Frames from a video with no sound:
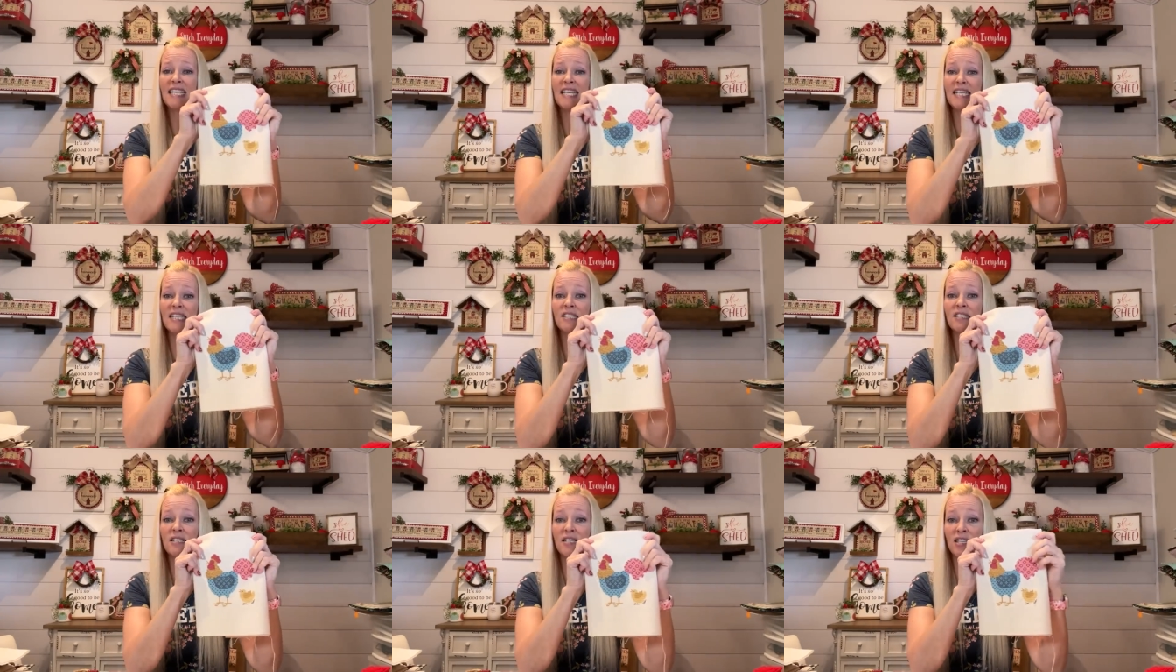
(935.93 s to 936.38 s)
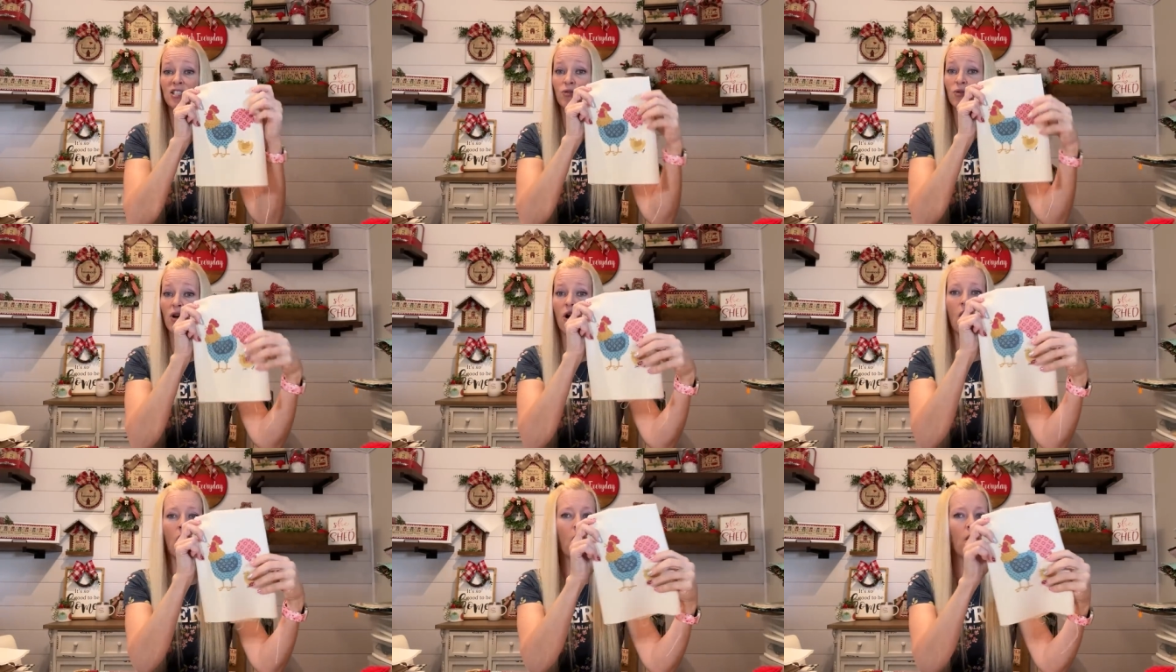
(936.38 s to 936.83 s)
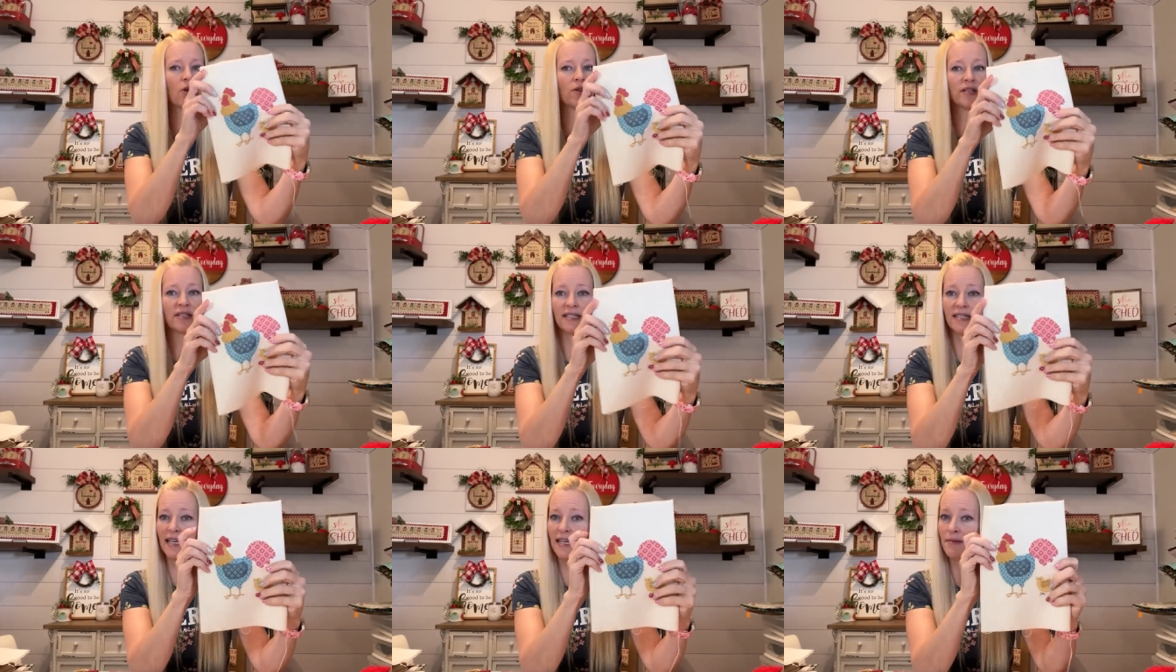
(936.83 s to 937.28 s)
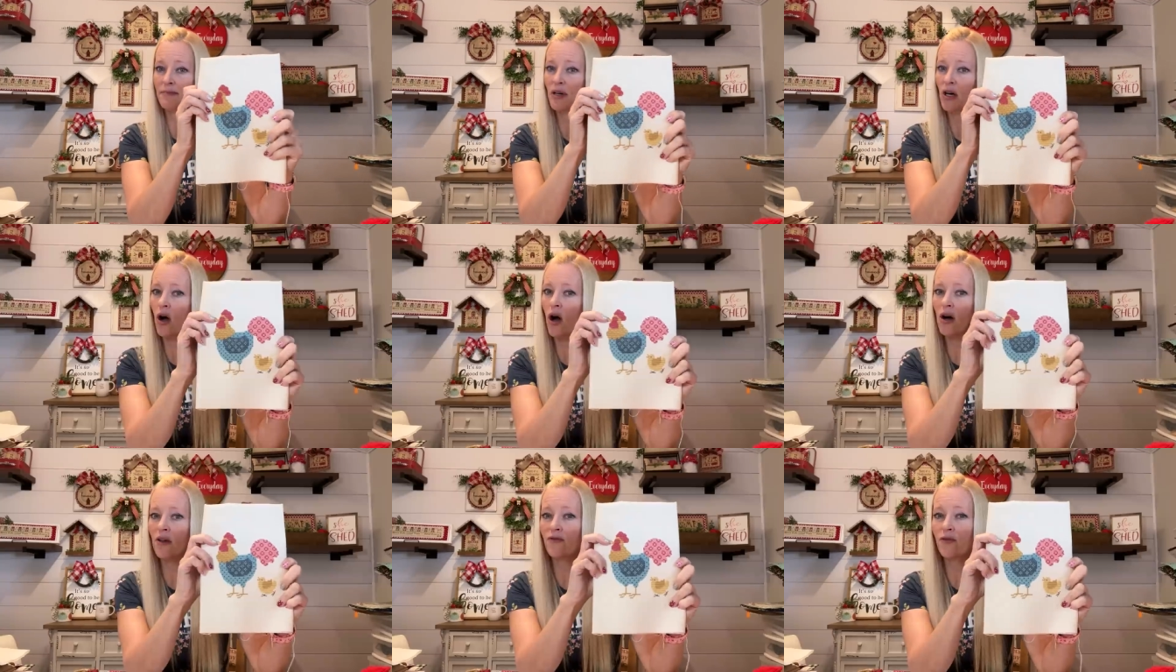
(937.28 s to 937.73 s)
he is stitched with all the same
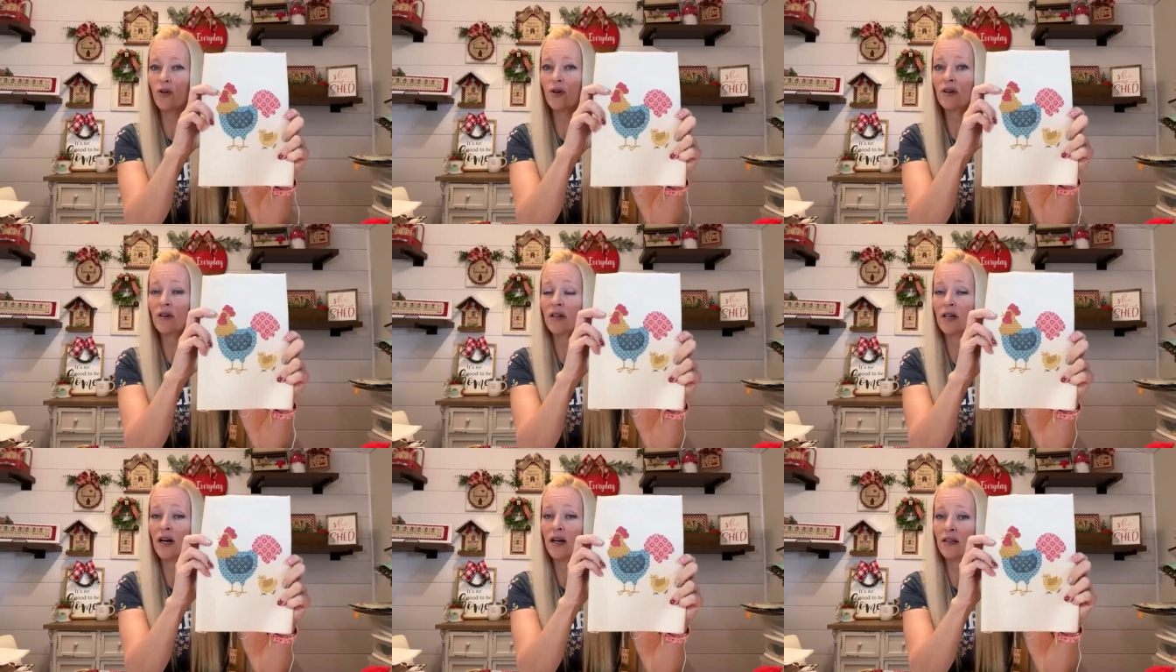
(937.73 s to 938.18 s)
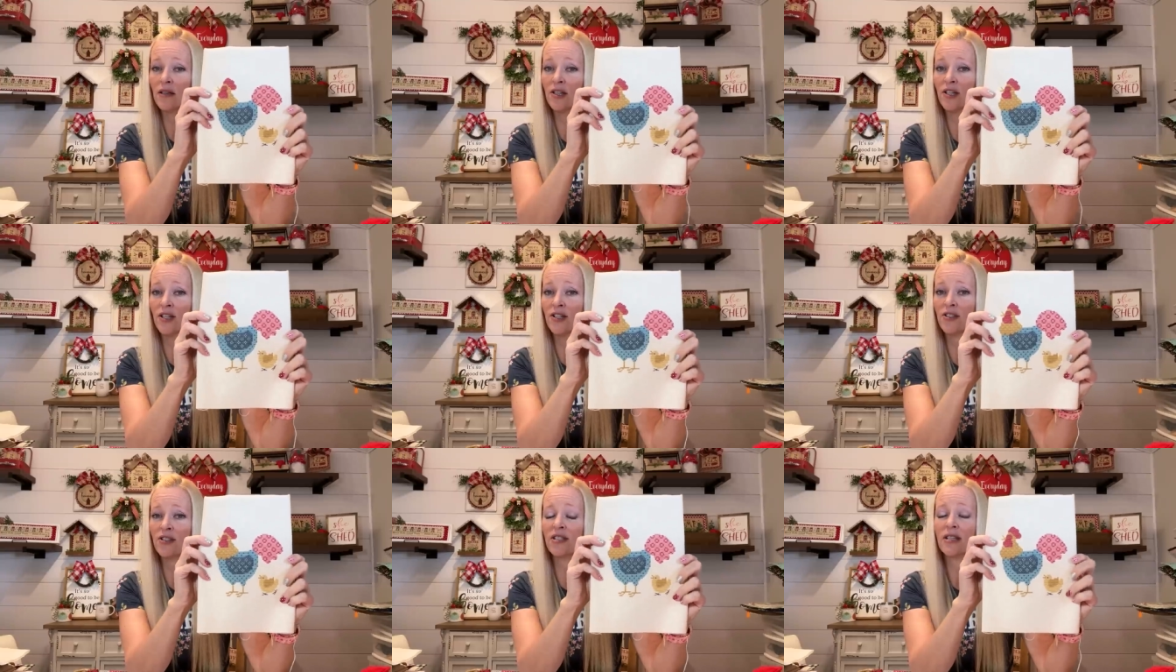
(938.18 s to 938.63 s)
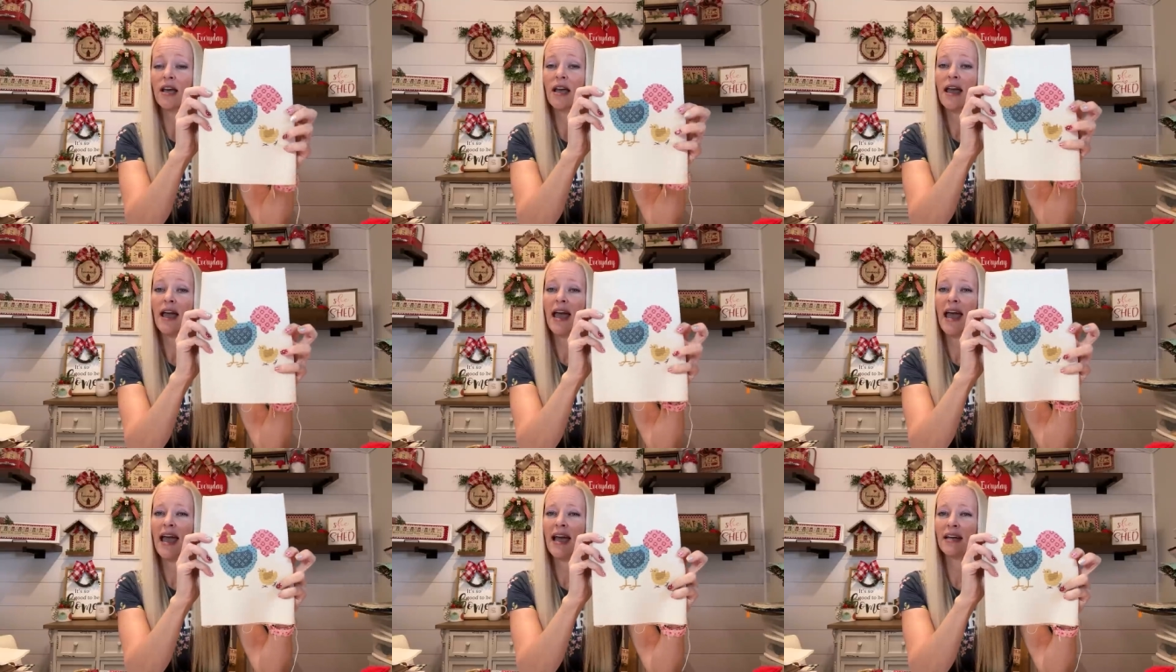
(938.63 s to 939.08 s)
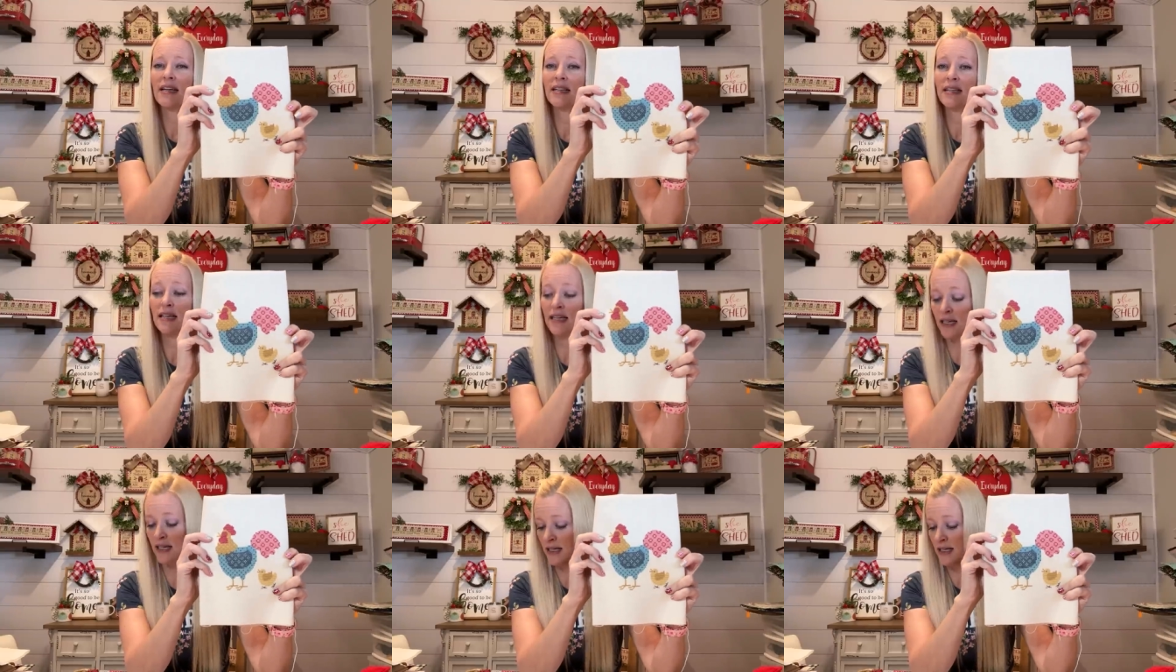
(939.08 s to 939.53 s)
call for colors and
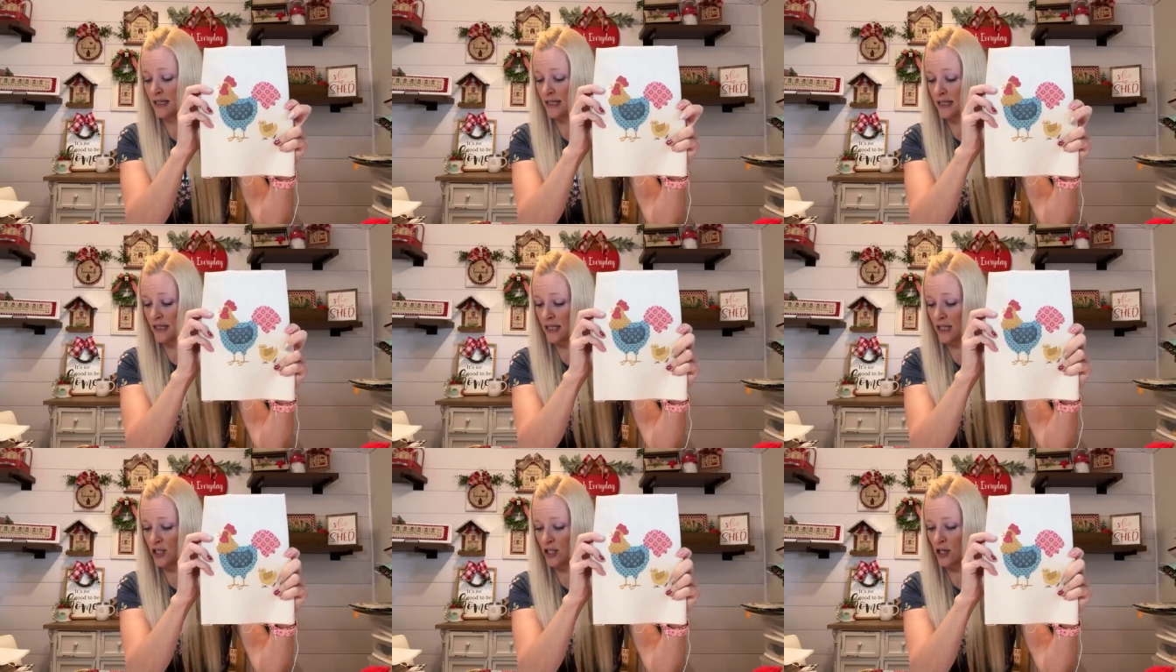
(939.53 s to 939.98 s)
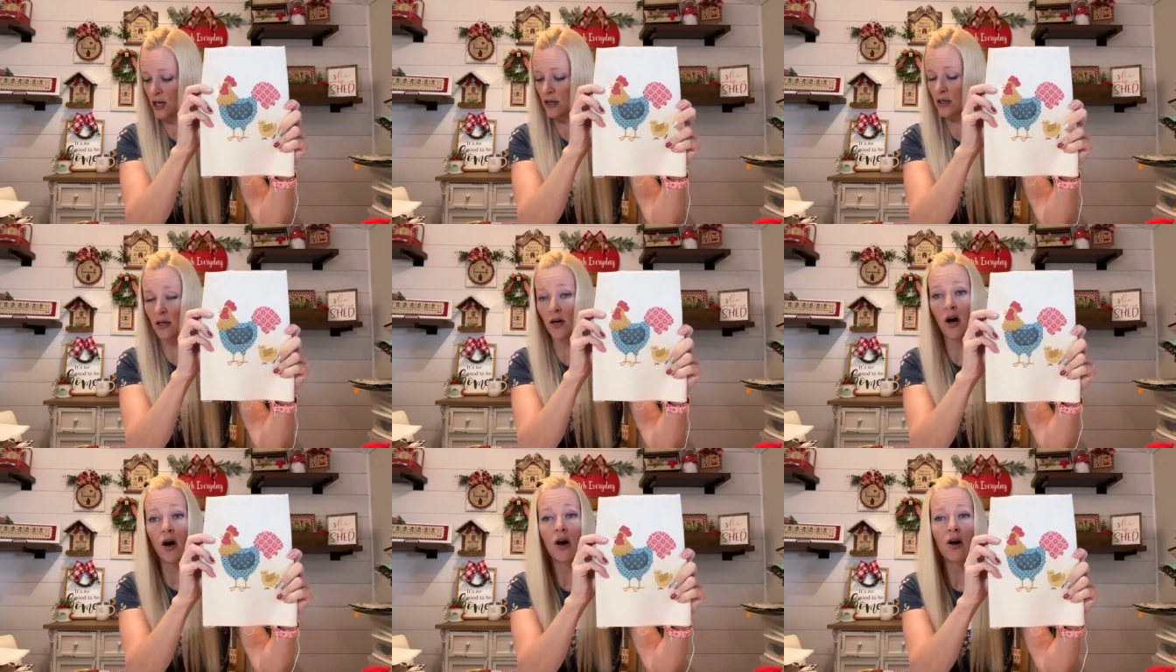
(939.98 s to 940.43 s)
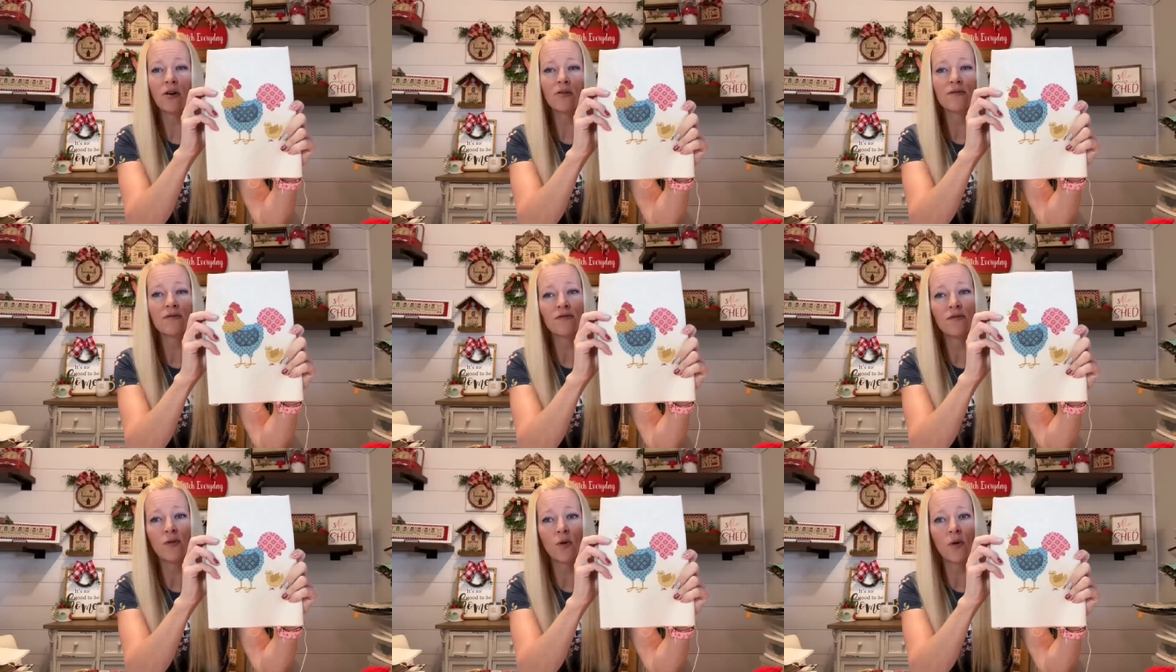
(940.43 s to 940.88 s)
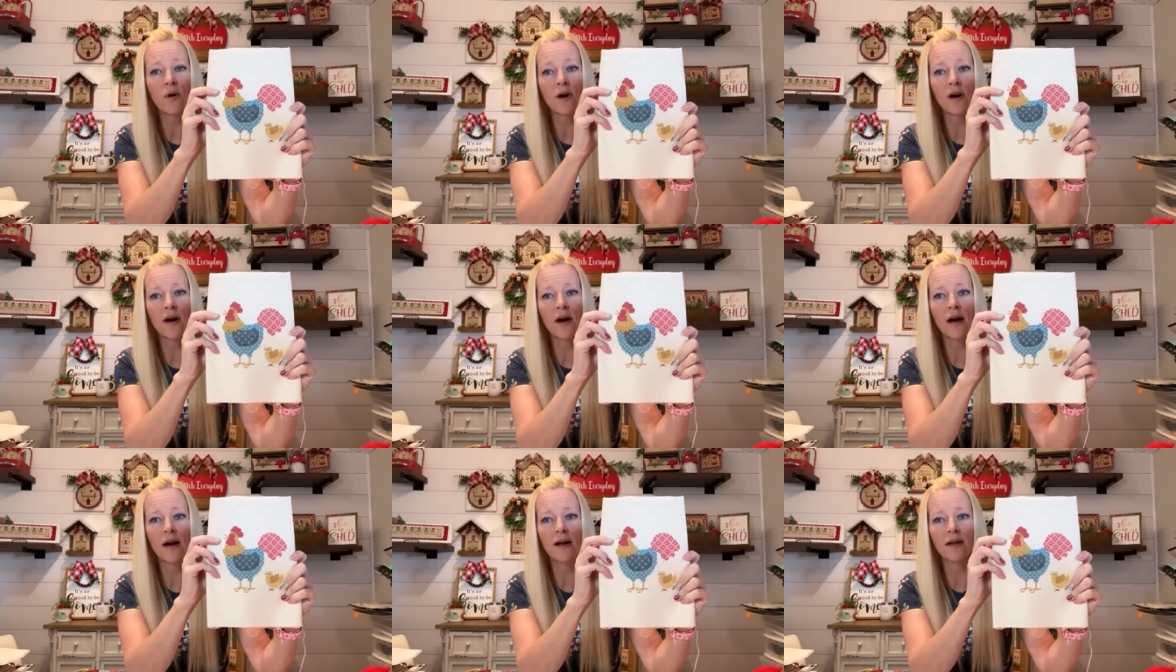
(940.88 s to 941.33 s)
he is stitched on the called
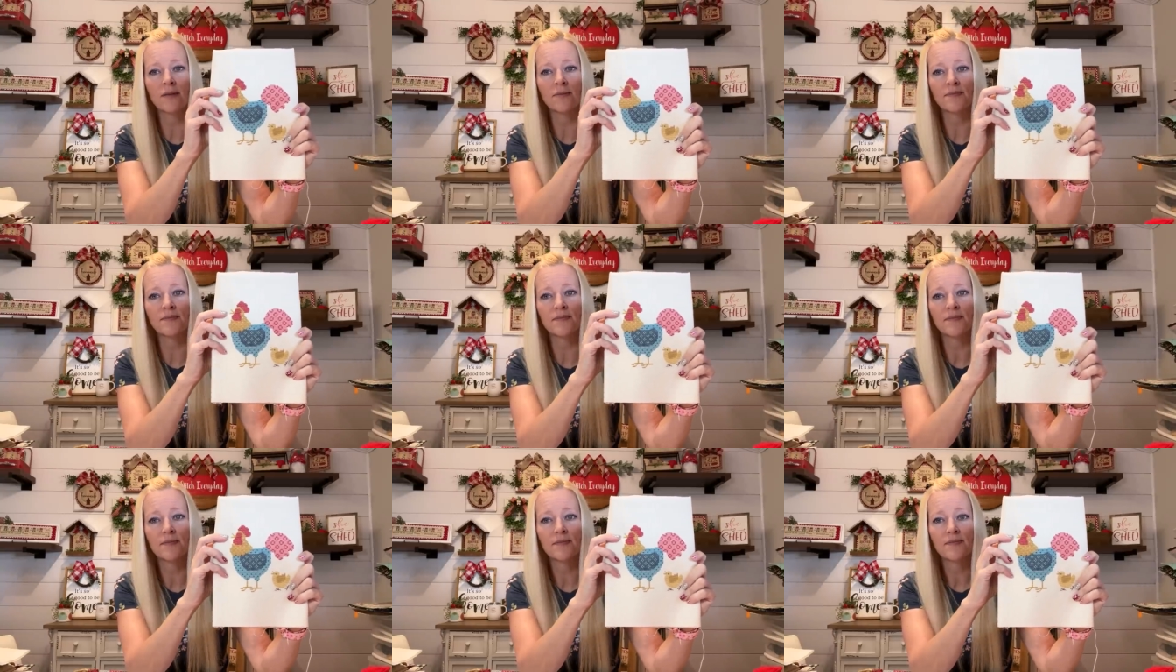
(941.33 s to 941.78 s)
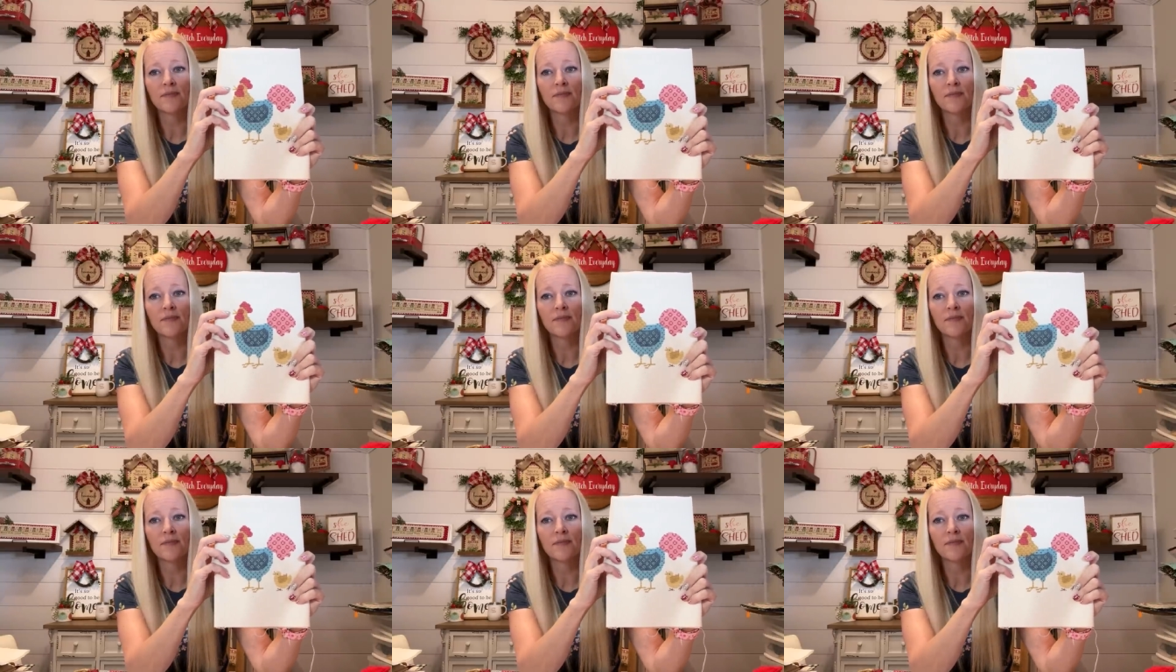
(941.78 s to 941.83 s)
for um,